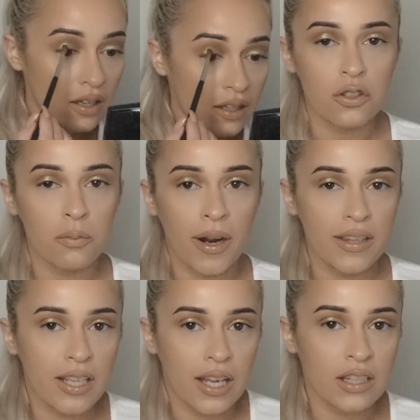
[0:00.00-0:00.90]
So by
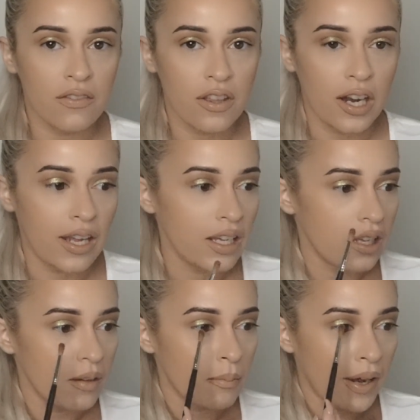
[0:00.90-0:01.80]
the end of the
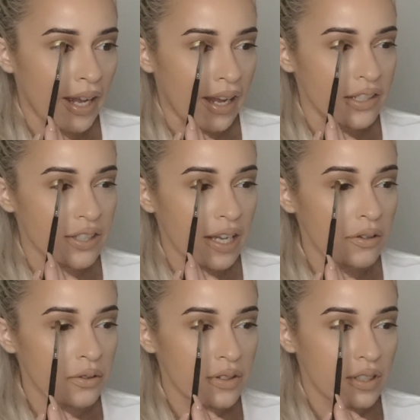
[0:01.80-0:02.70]
night, my
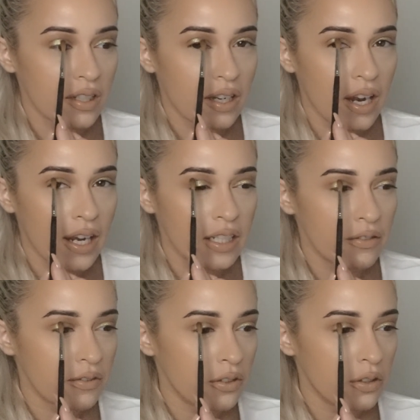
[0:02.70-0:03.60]
eyeshadows kind
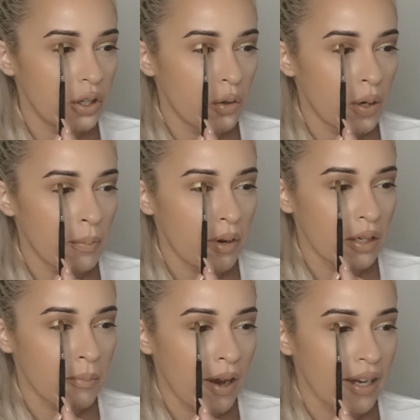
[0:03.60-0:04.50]
of go up
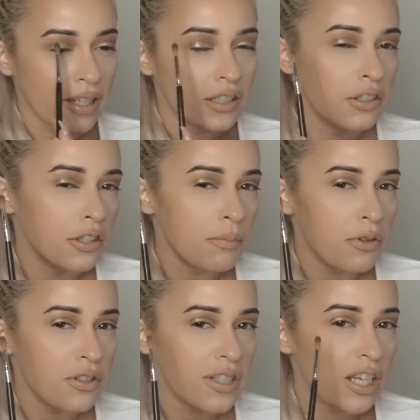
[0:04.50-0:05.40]
on my hood
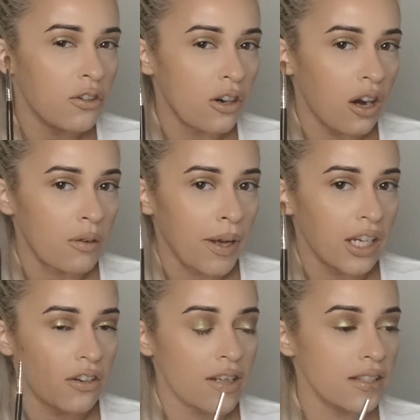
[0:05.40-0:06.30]
per se, or on
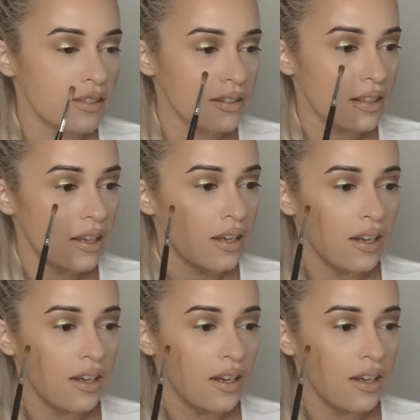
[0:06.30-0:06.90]
my crease.